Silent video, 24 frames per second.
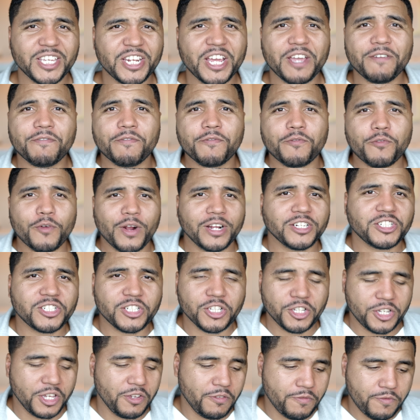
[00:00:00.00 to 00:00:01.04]
get a fresh
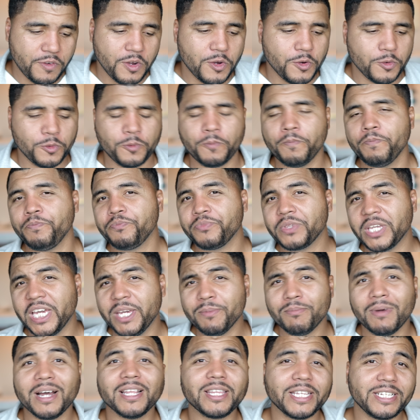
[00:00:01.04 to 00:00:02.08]
looking phone.
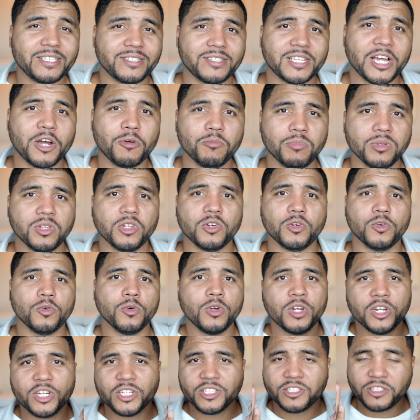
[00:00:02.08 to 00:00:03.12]
Hit my links down
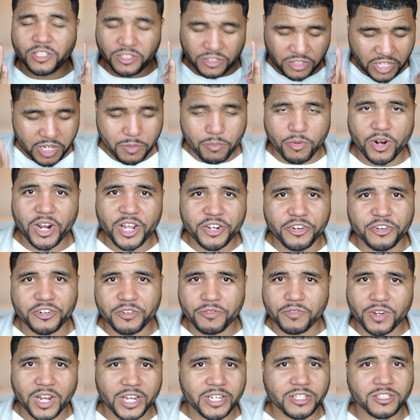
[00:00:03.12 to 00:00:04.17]
below to dbrand your
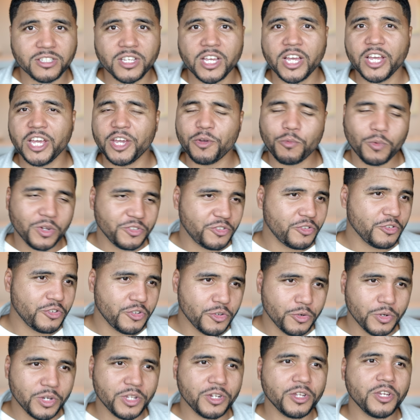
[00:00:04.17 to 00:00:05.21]
device and once you
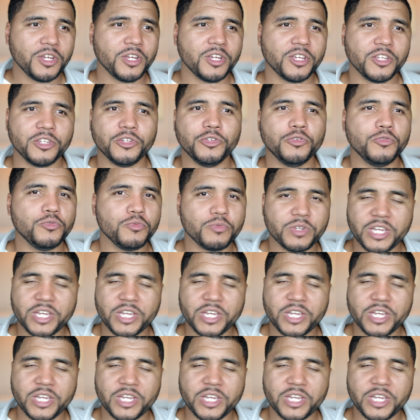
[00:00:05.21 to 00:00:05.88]
do it, you